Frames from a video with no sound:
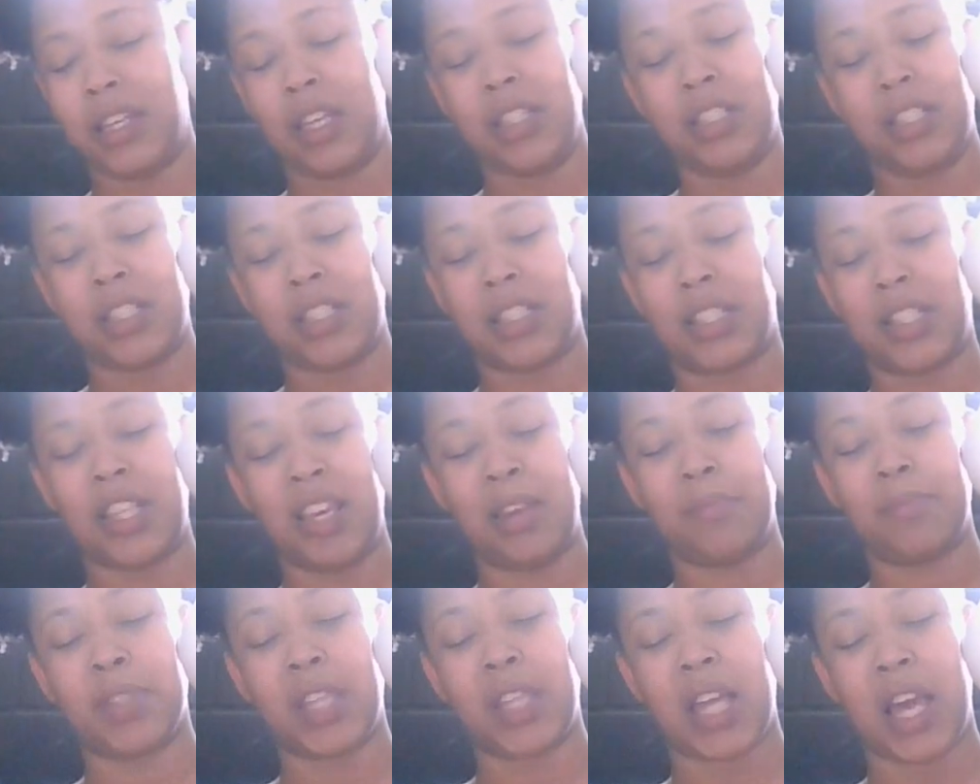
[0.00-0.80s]
it just
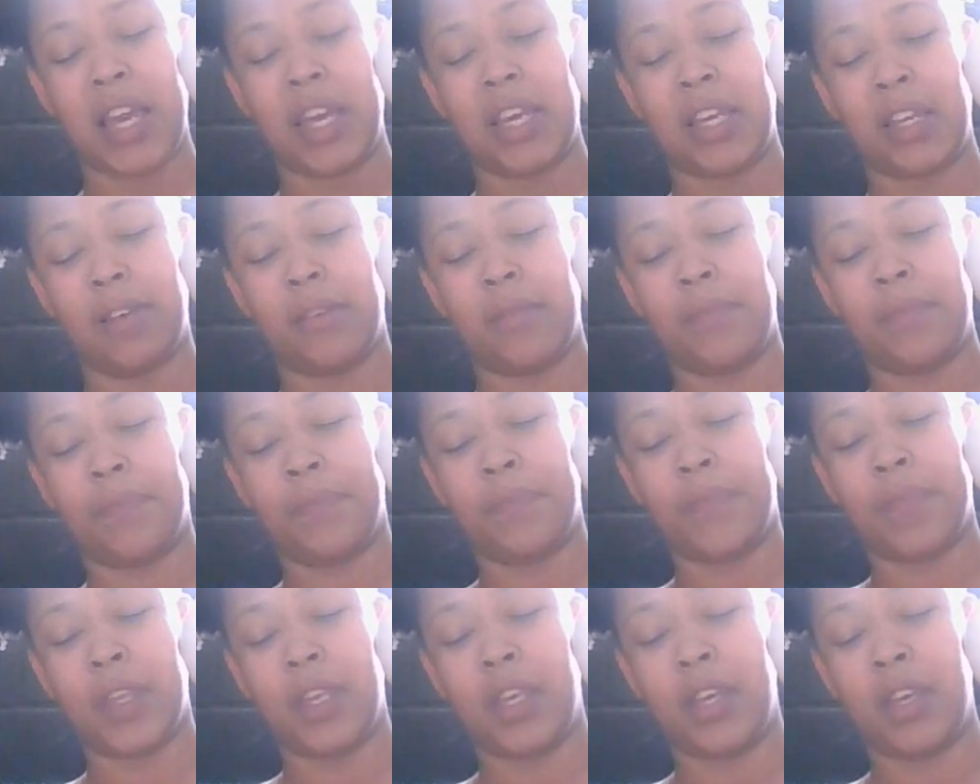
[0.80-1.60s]
seems like,
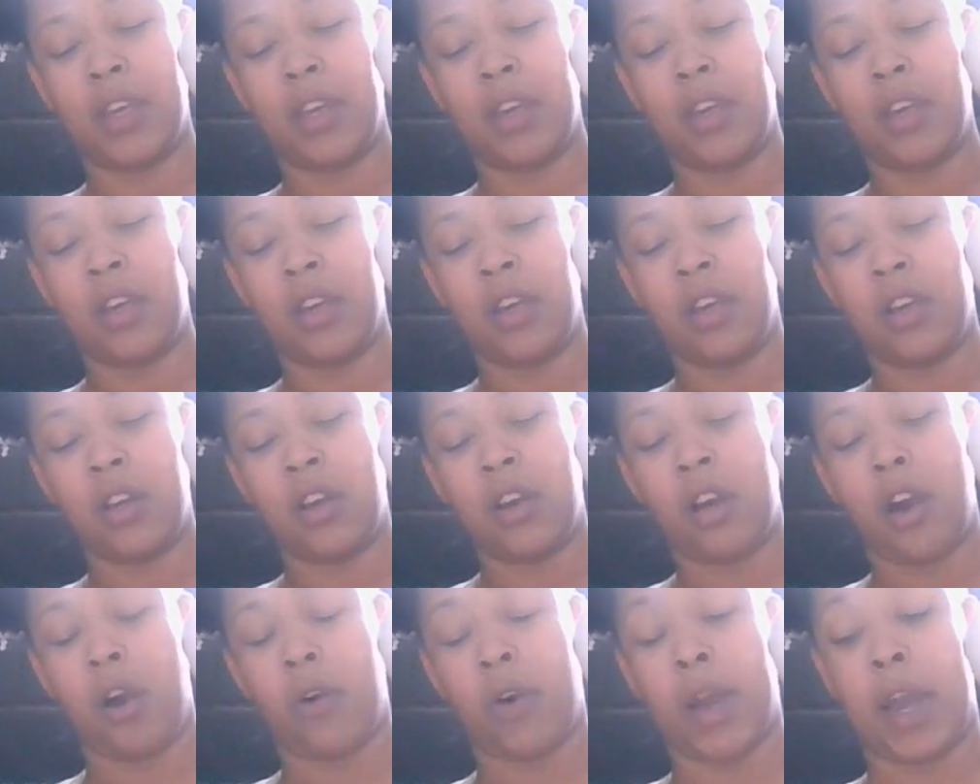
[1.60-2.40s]

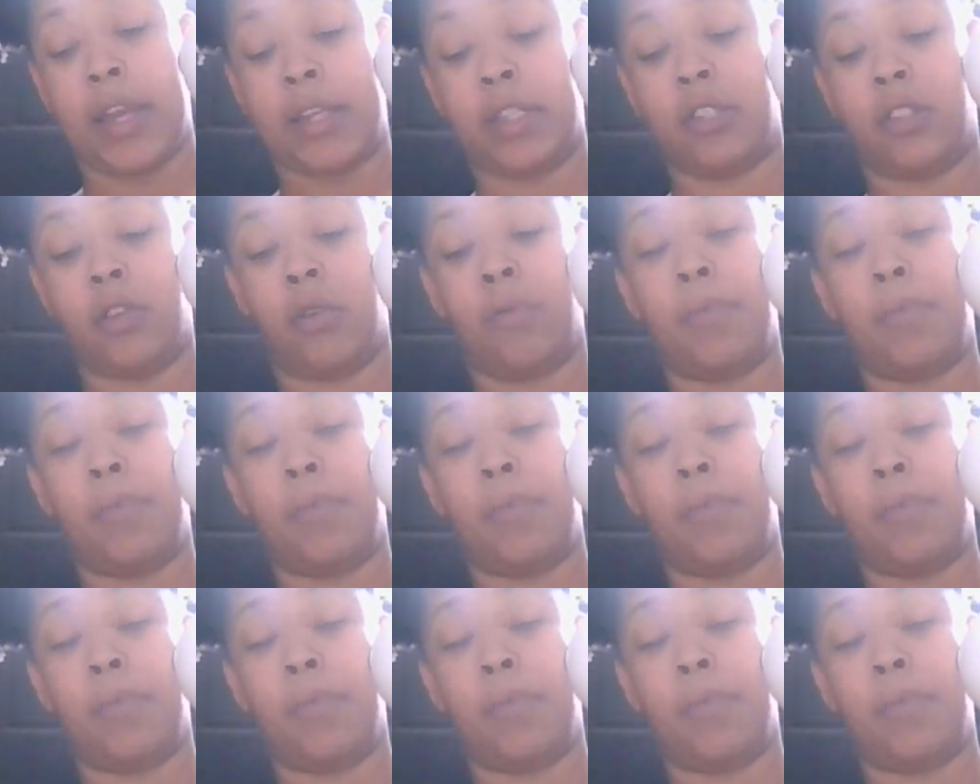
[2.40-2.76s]
okay, so